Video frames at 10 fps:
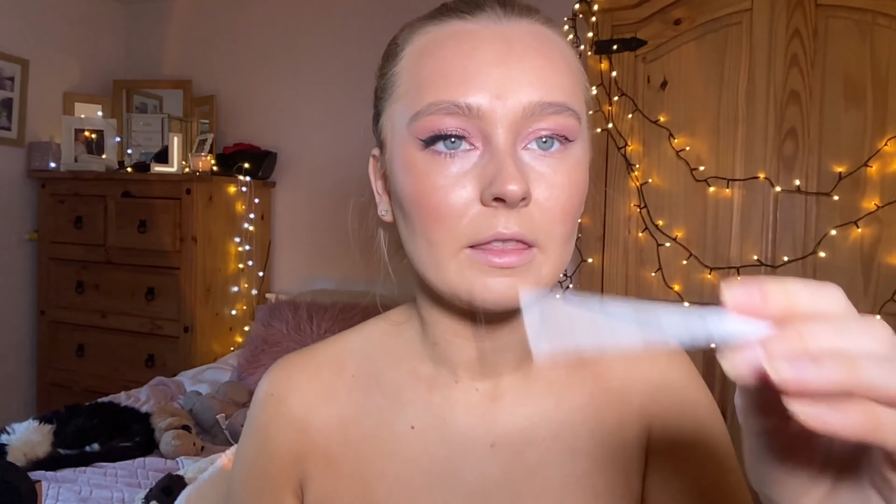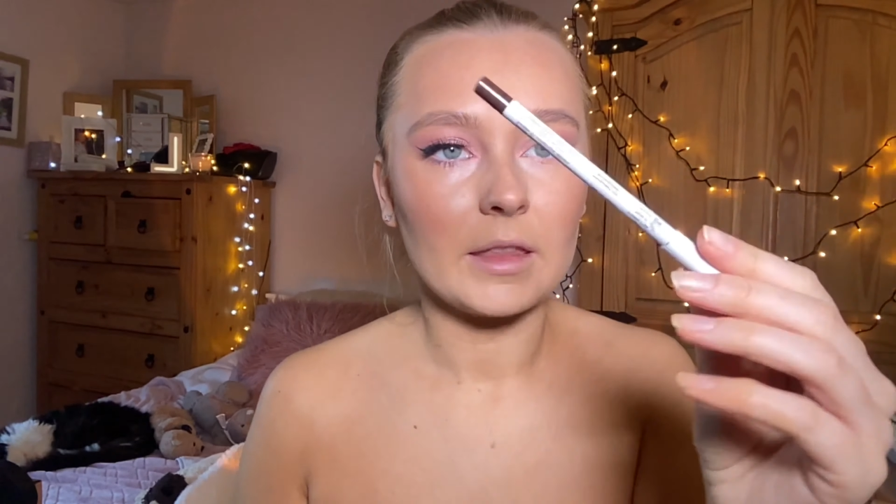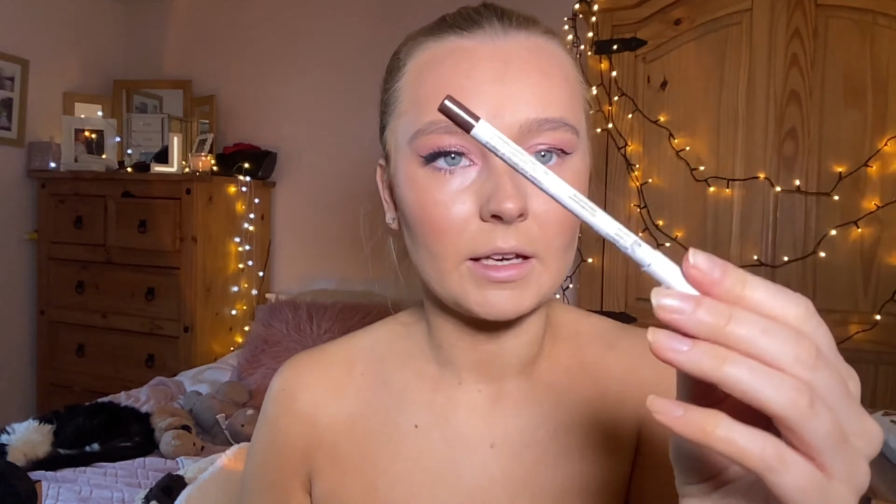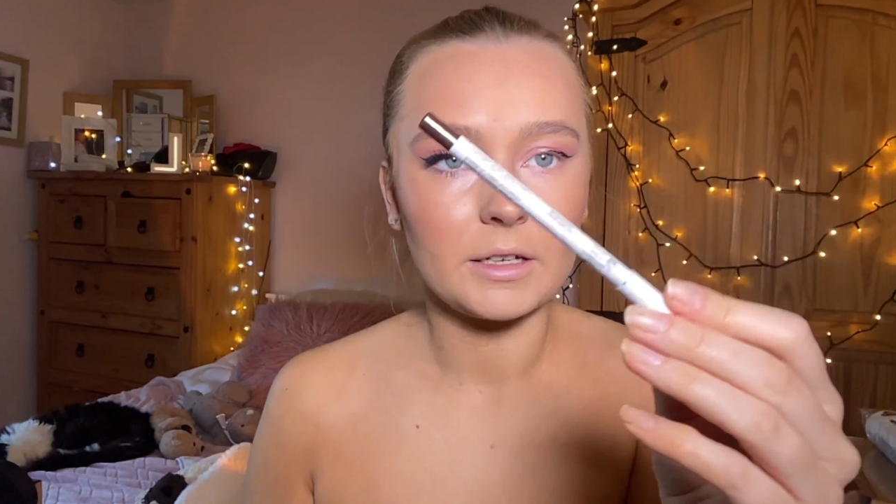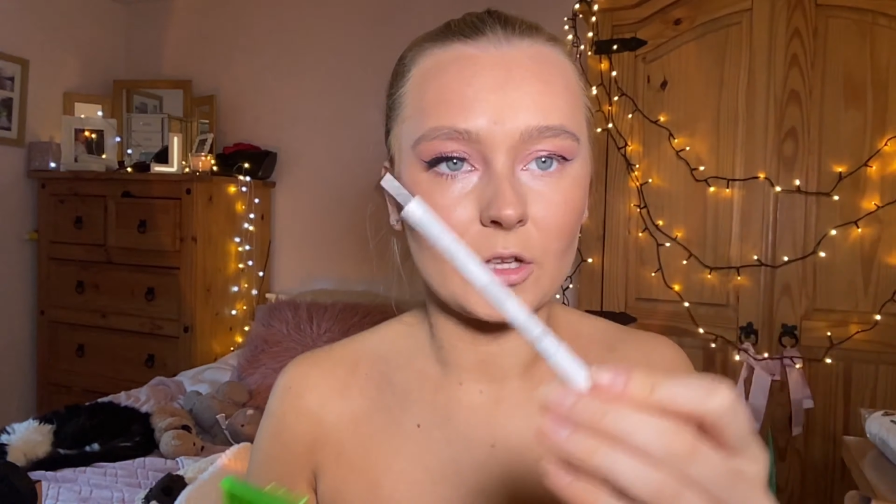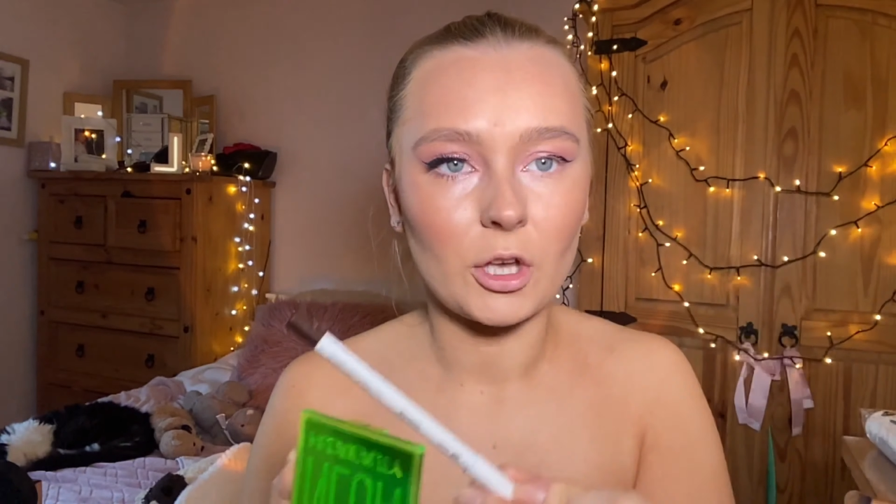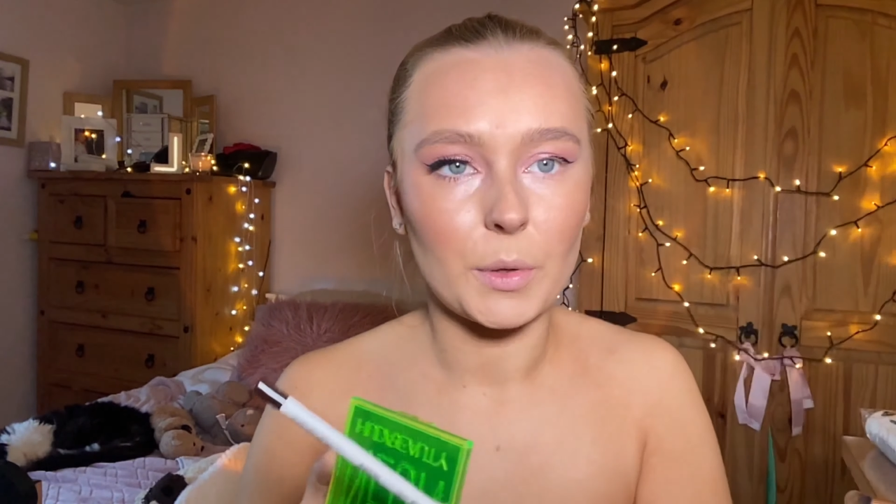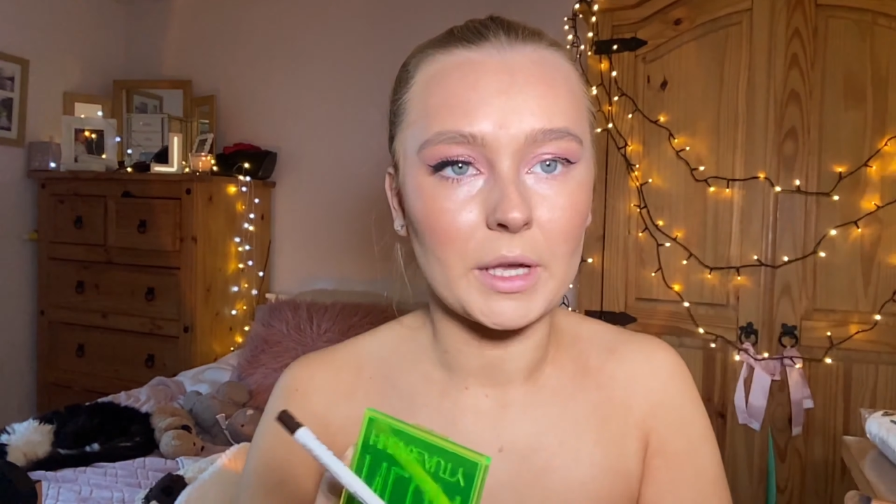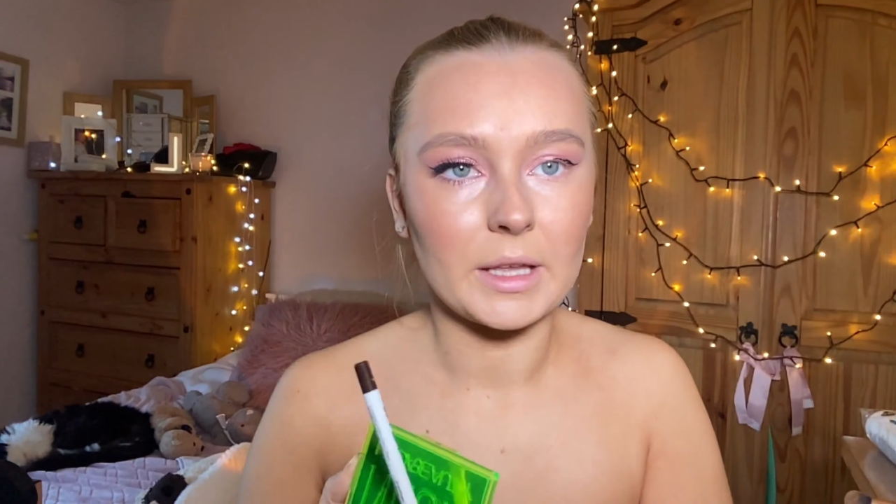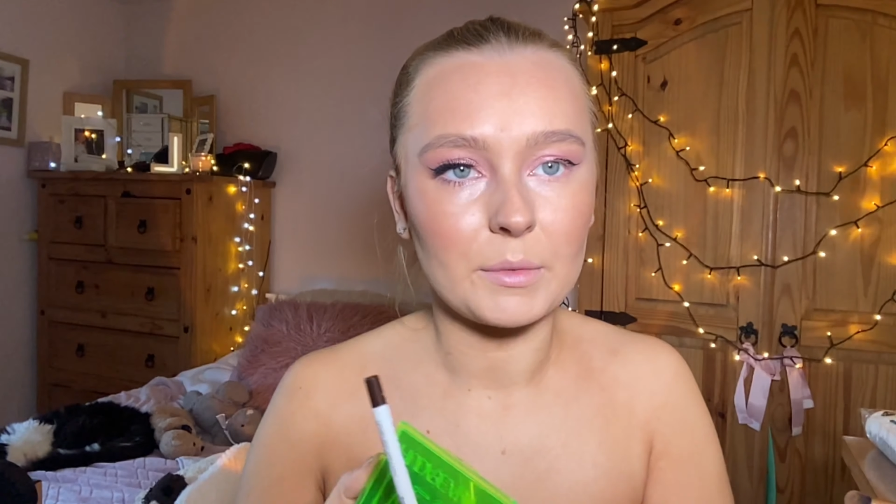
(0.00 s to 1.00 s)
Then
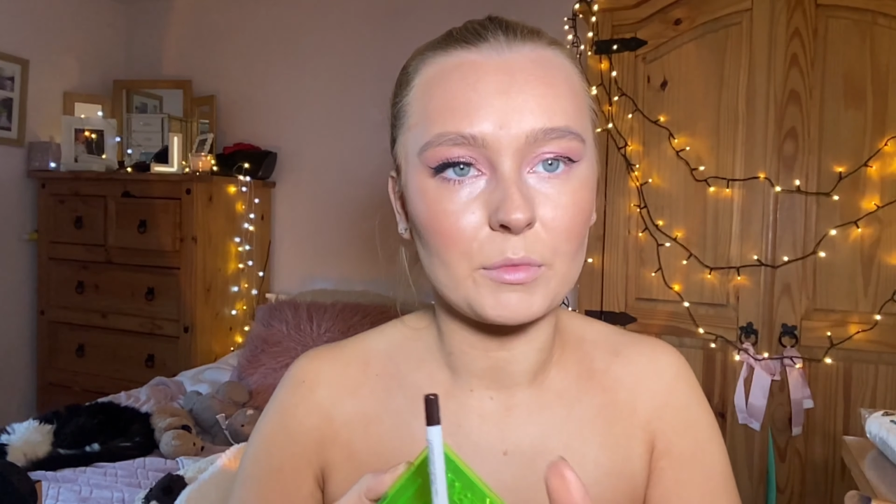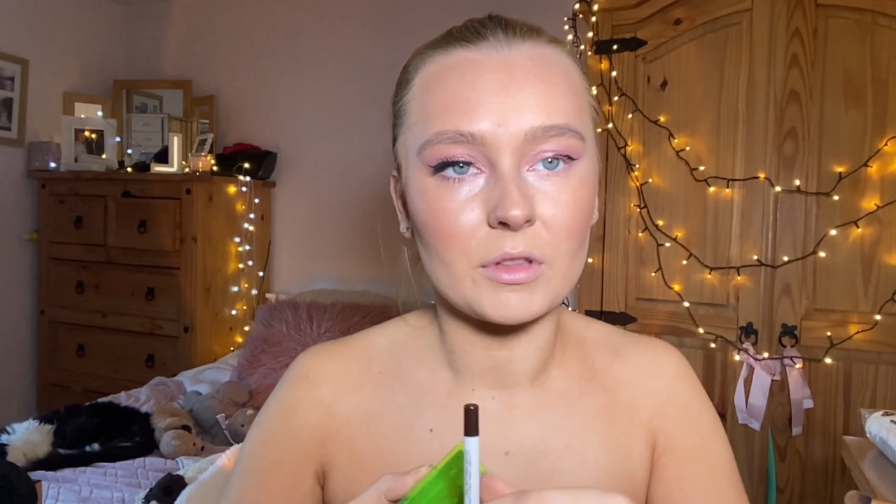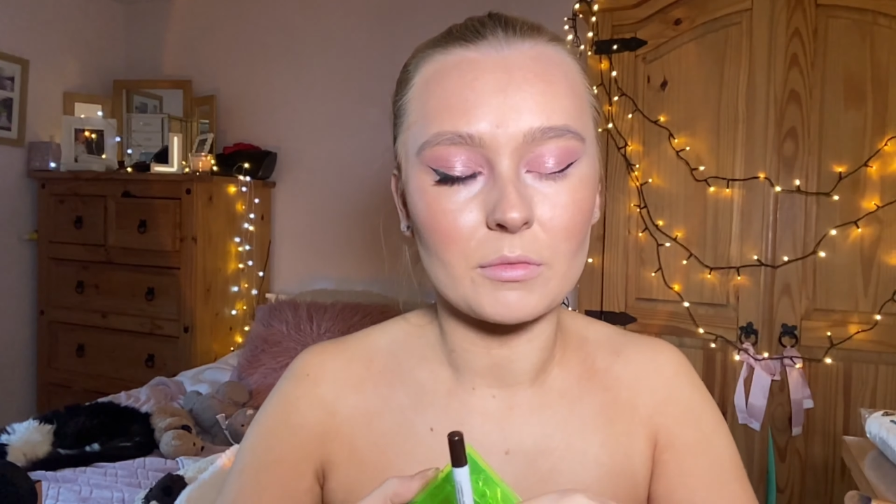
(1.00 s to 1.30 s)
going in with